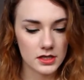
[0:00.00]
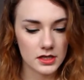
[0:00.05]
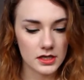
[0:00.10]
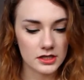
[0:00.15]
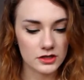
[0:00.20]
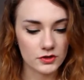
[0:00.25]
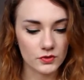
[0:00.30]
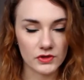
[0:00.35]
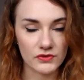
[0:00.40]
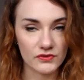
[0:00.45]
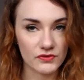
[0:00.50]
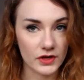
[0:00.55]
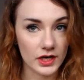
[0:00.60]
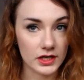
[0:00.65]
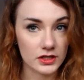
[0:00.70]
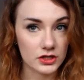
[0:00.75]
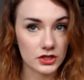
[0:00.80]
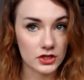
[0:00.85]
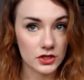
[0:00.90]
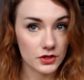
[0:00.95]
It's all in
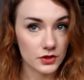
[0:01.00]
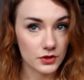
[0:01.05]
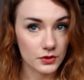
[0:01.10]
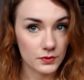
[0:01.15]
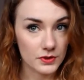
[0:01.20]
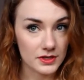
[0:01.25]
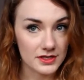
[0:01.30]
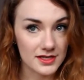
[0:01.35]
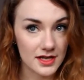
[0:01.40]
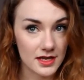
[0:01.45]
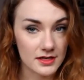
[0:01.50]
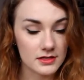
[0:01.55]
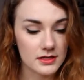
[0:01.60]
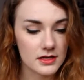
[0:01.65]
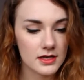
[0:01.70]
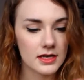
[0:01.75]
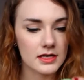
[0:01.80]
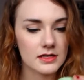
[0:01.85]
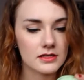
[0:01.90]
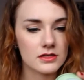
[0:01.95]
French, I don't know what it says.
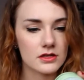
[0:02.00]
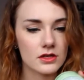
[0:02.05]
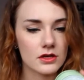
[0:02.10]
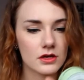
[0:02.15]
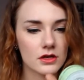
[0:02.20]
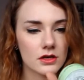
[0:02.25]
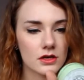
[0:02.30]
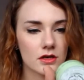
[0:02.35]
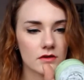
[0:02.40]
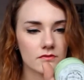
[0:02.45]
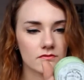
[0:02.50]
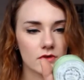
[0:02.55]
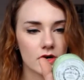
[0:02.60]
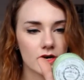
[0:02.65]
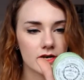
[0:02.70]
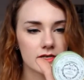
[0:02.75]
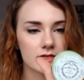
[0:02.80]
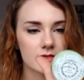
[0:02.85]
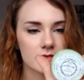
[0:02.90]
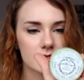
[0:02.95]
It's the
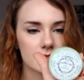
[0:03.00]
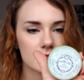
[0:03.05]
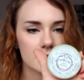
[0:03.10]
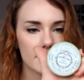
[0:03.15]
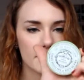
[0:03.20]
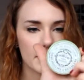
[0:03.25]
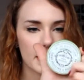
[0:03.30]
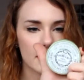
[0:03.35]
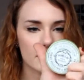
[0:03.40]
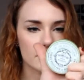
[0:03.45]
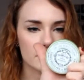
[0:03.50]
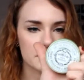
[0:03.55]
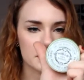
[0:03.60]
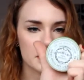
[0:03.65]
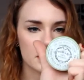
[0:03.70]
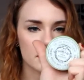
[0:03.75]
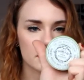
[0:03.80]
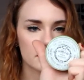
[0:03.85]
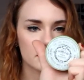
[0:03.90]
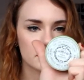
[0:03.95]
rice
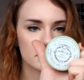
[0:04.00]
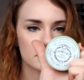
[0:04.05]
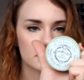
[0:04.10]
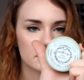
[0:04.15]
powder